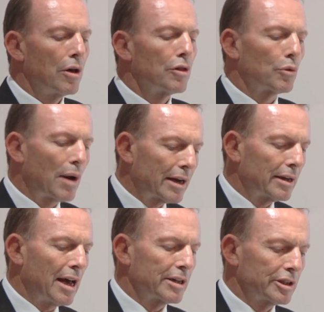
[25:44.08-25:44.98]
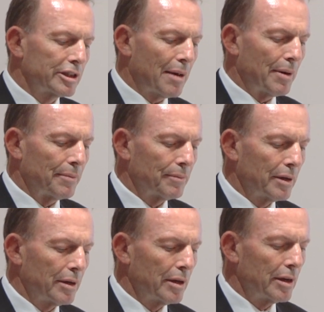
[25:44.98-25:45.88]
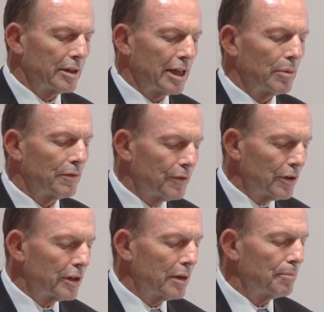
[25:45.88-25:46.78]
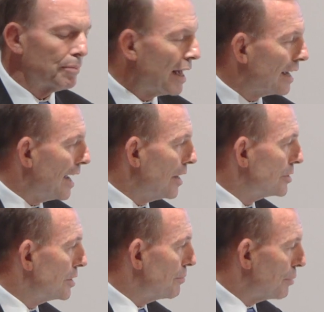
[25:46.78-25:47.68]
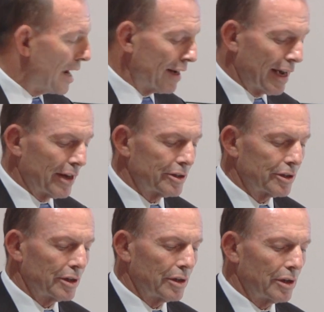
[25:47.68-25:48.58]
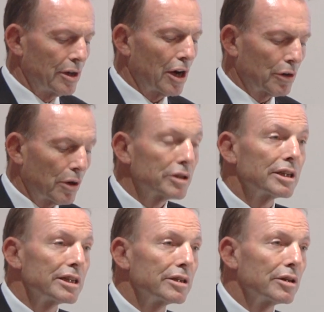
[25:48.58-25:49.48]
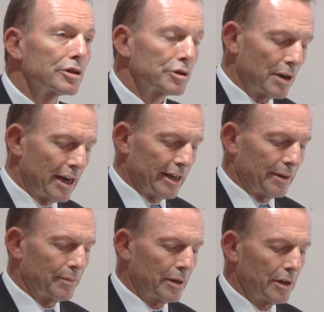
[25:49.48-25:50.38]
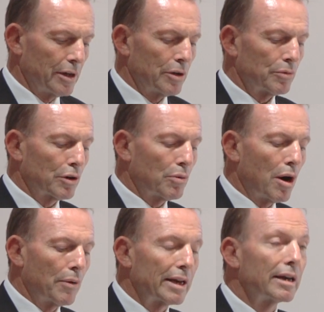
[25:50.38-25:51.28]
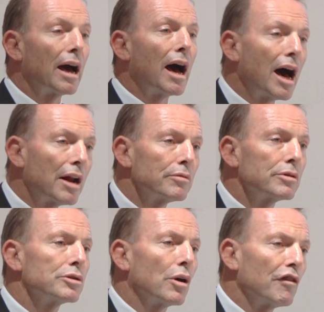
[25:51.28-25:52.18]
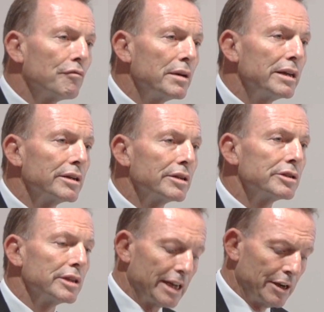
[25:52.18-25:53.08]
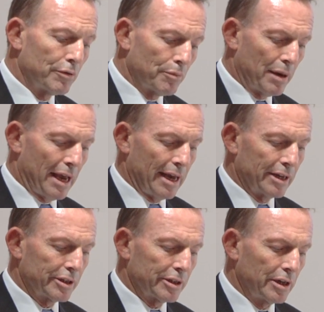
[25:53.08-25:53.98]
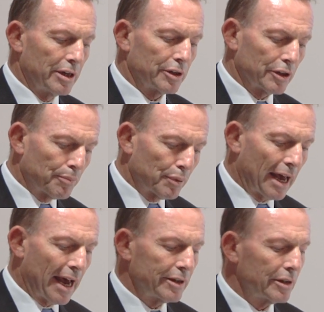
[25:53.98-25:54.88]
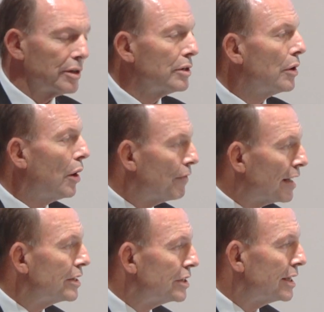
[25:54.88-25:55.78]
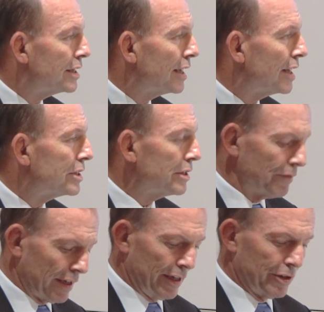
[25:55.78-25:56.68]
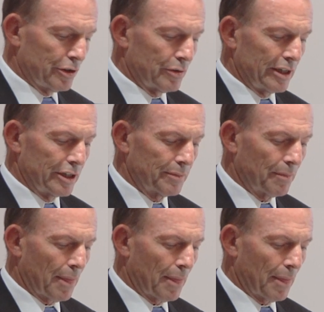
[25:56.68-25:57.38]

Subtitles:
Throughout last summer, there were further blackouts and brownouts across eastern Australia, requiring hundreds of millions in repairs to the plant of energy-intensive industries.